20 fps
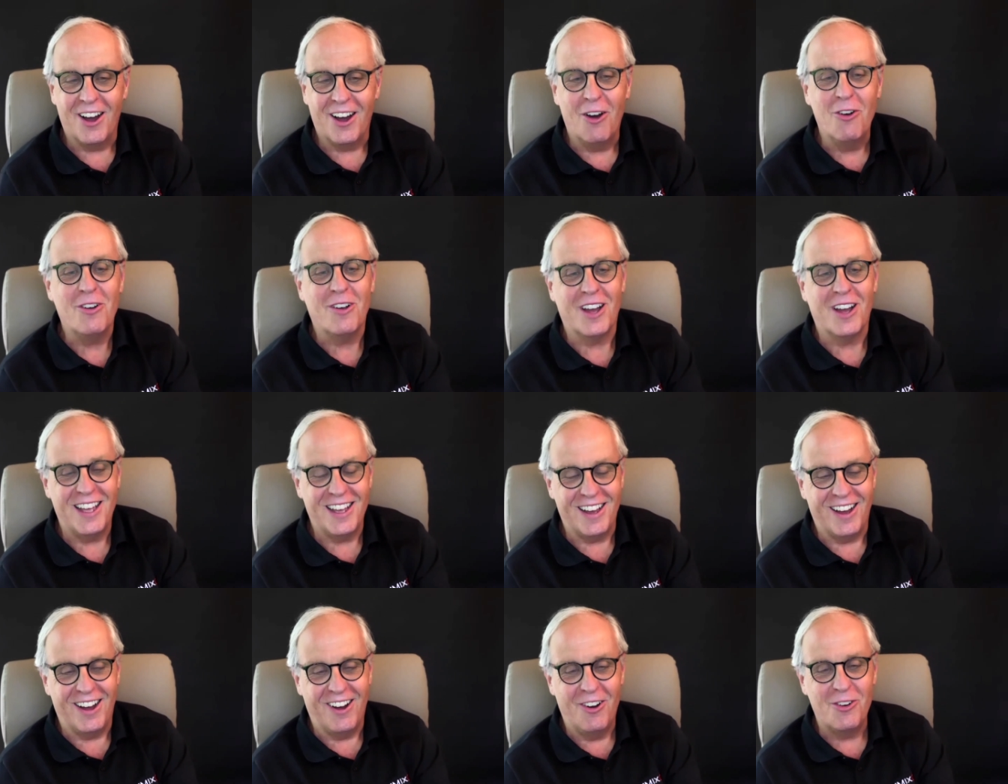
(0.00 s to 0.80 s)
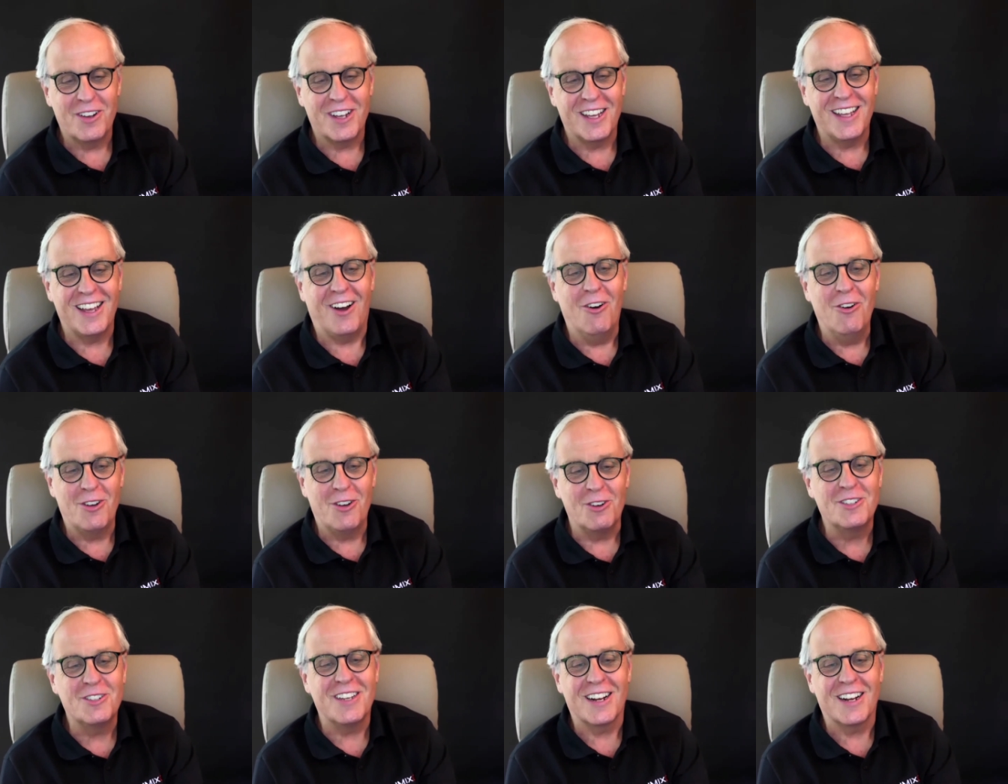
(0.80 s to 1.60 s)

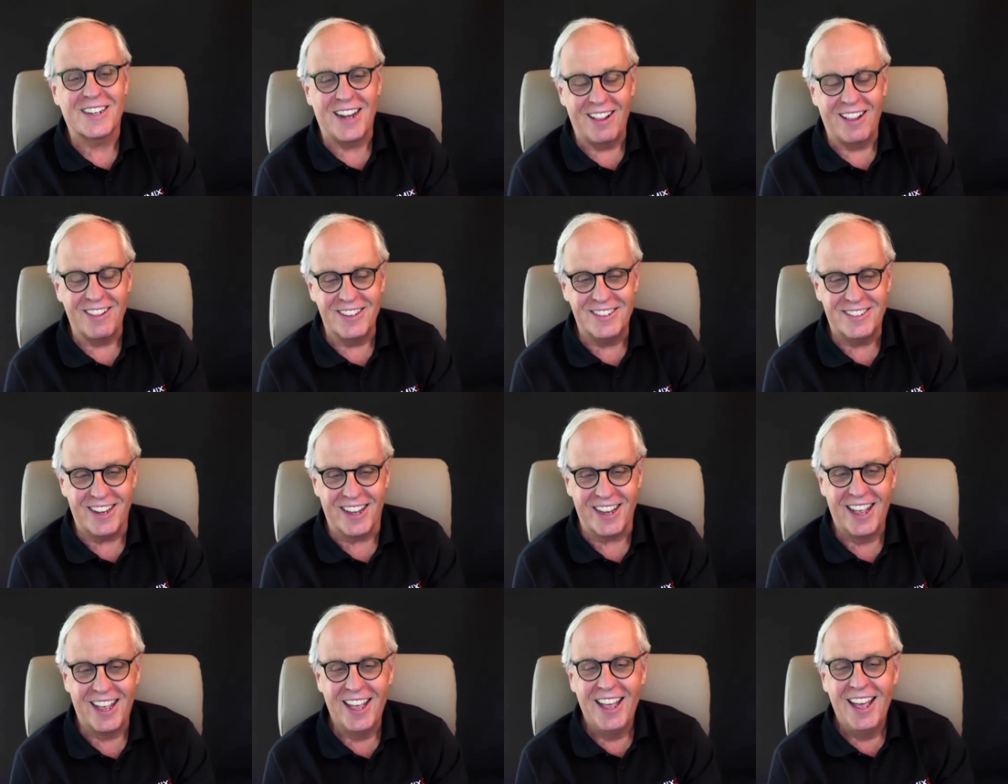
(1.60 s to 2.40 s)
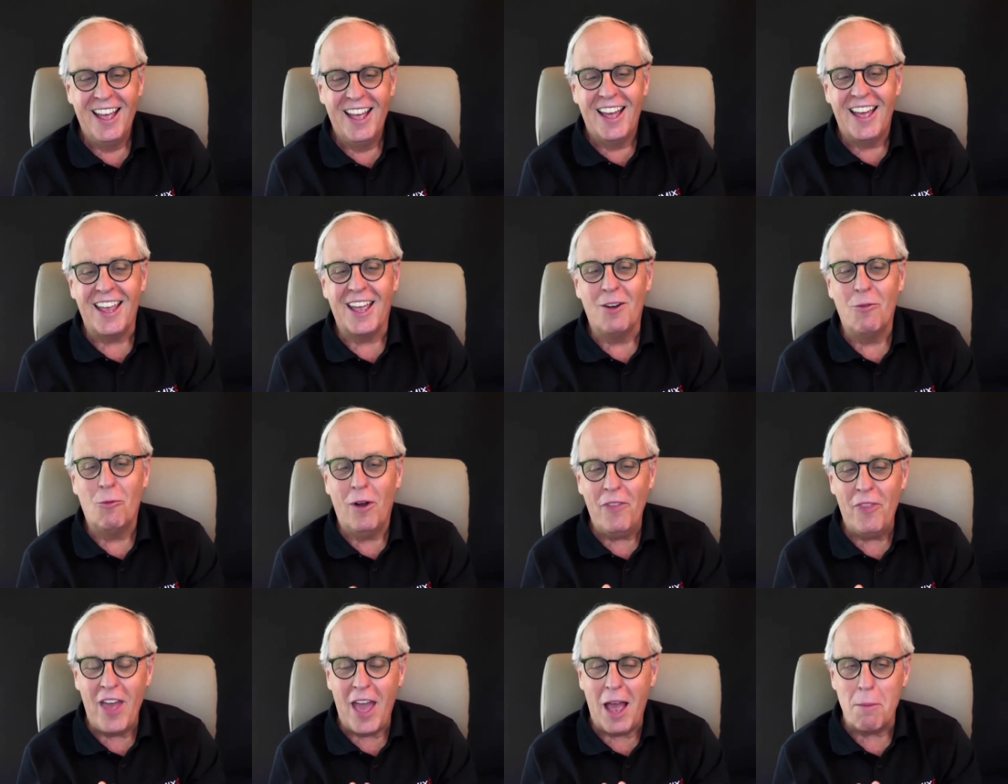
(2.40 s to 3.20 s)
Oko technology. And
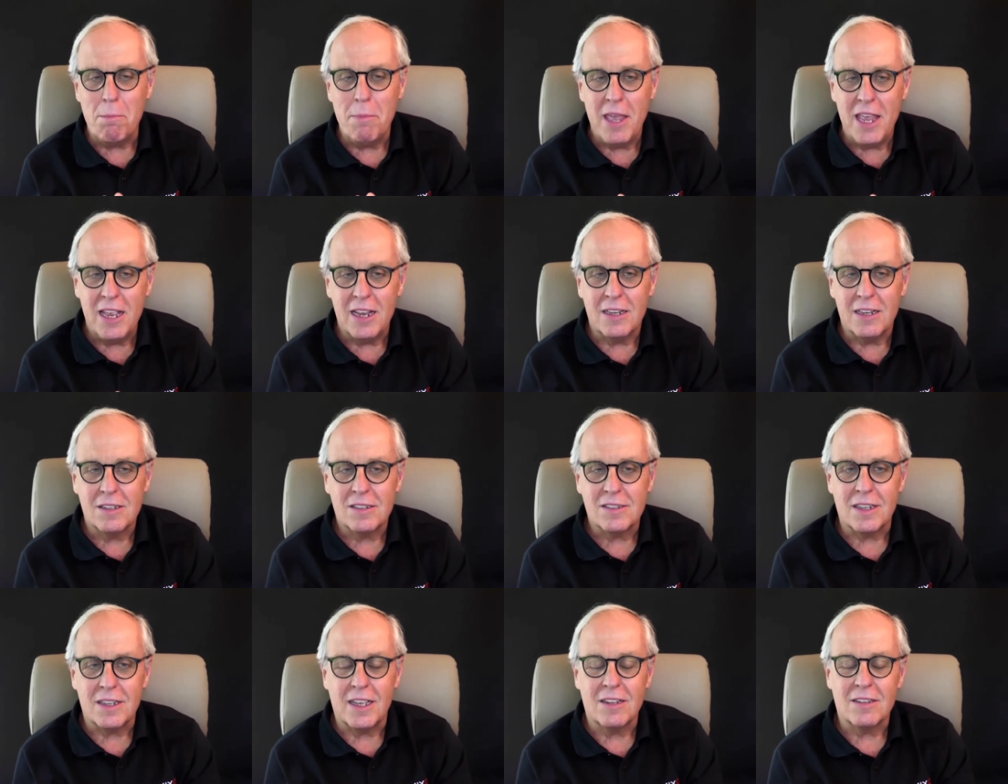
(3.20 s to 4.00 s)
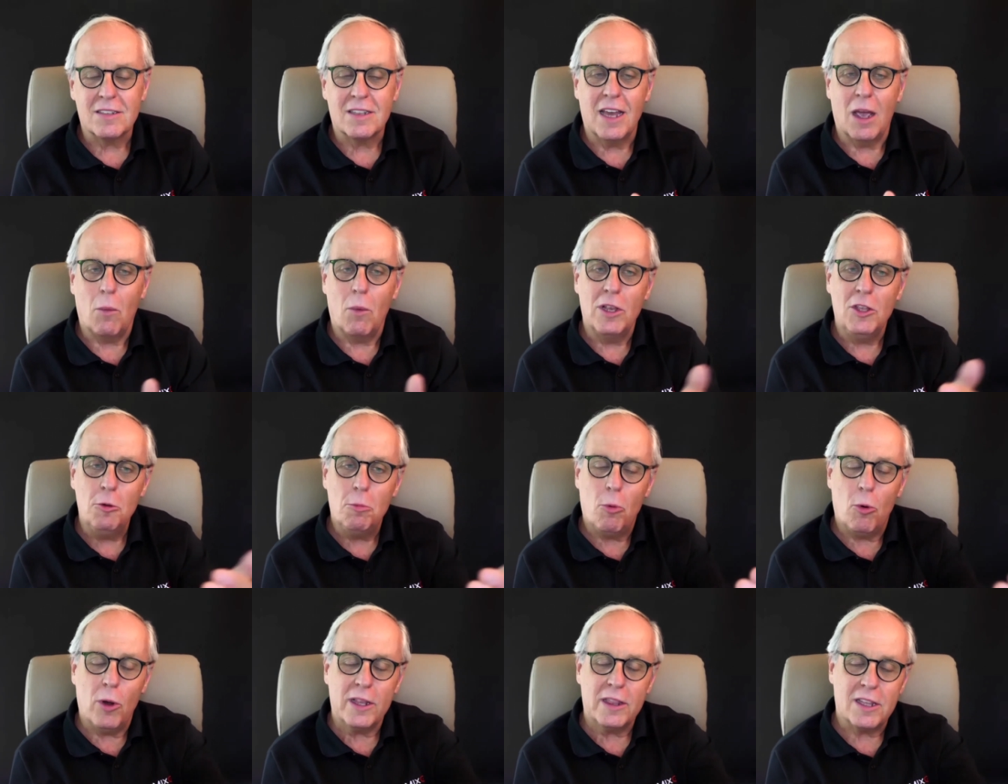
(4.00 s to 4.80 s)
what that means is that when
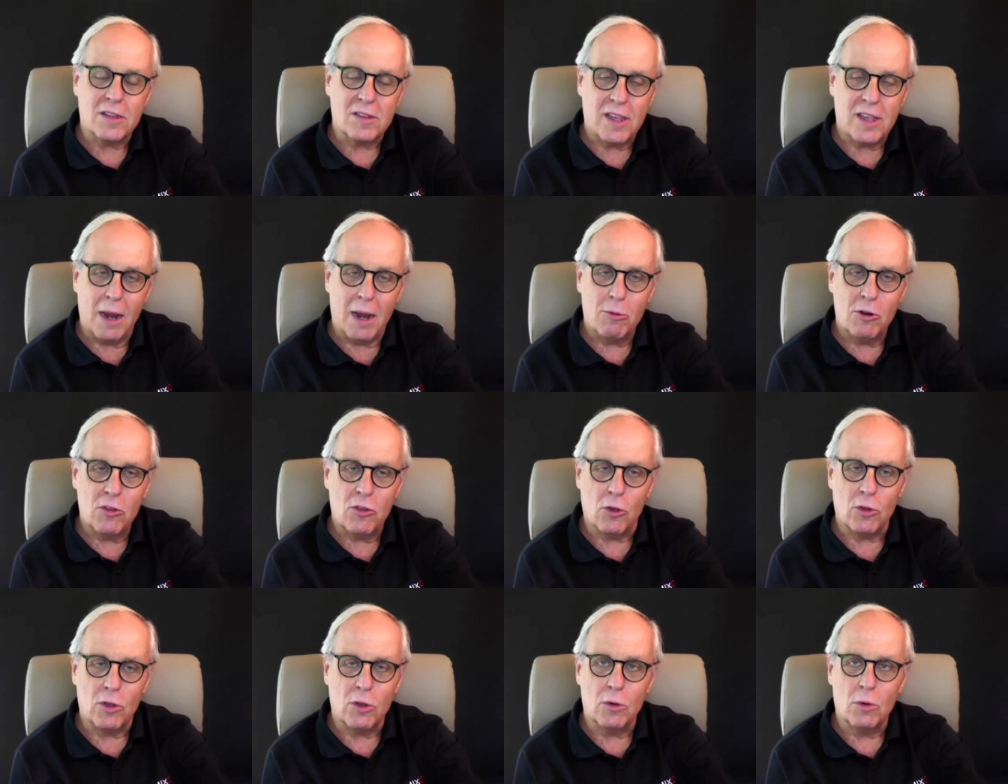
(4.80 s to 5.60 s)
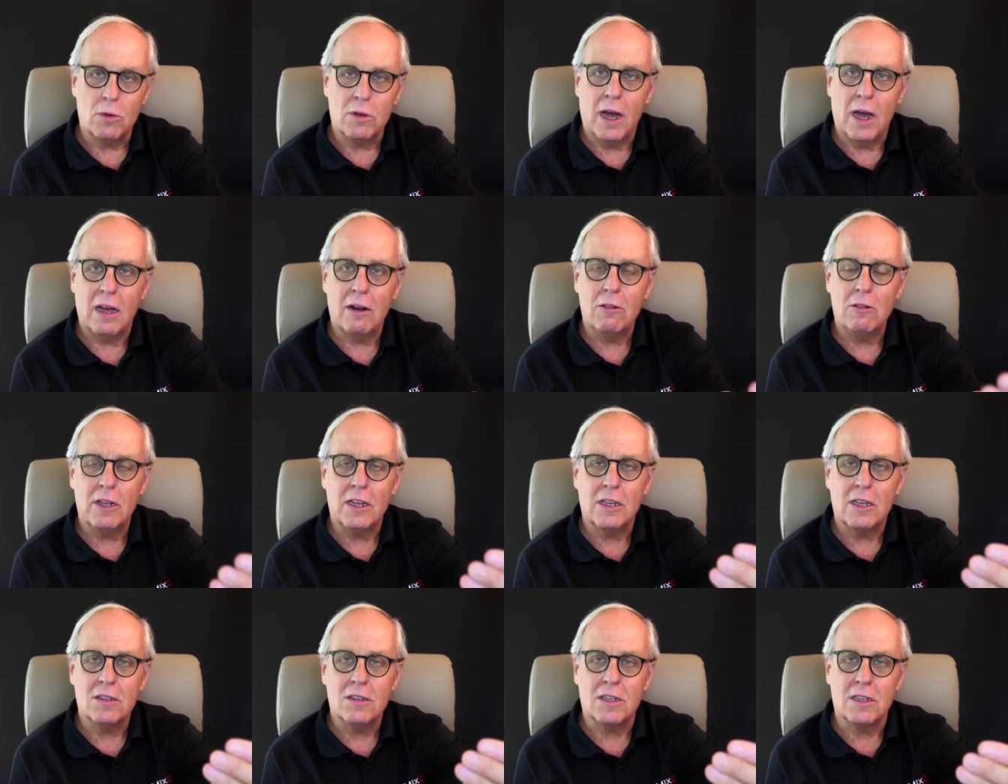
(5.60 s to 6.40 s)
you point this camera to you, not
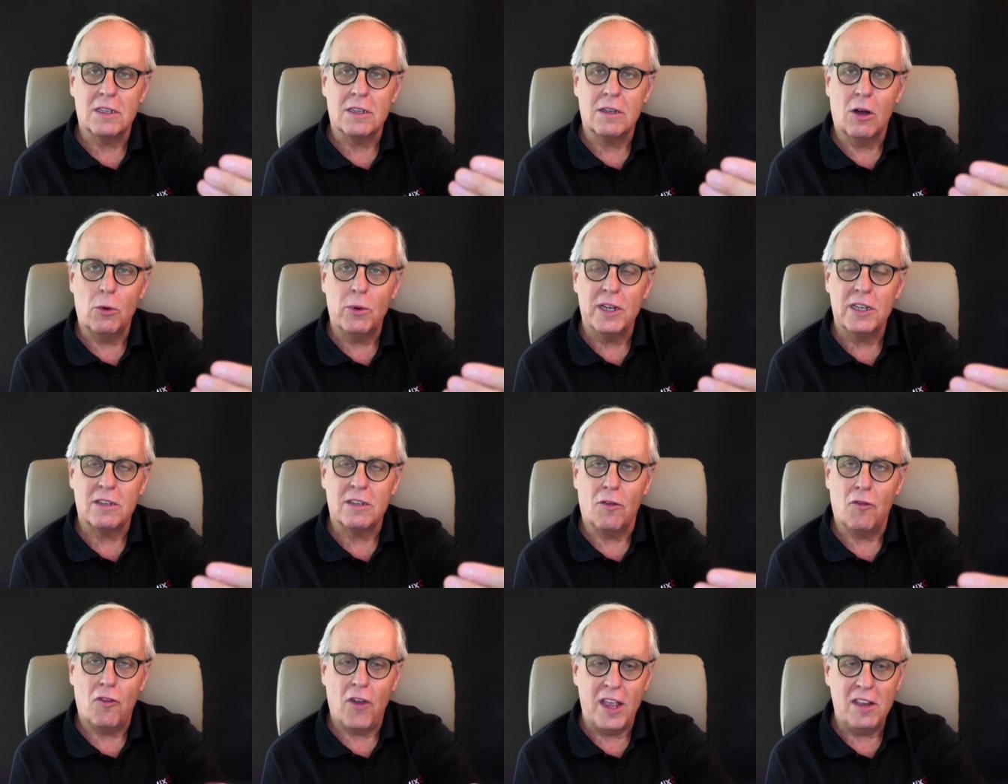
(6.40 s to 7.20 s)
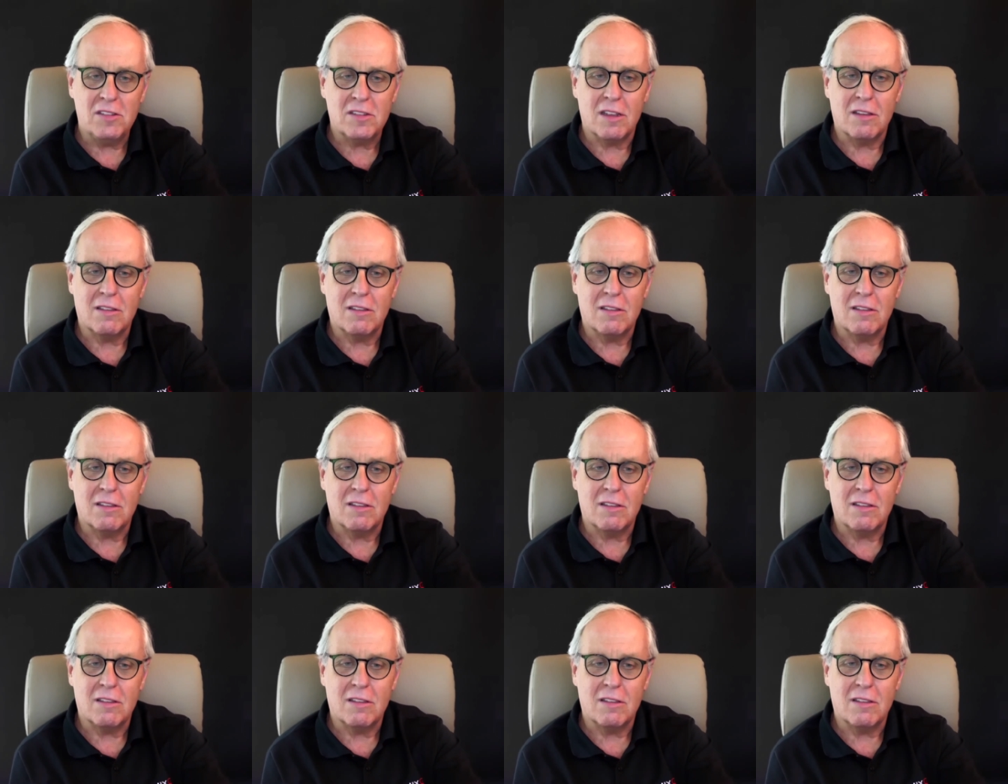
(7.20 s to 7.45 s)
only does it go into face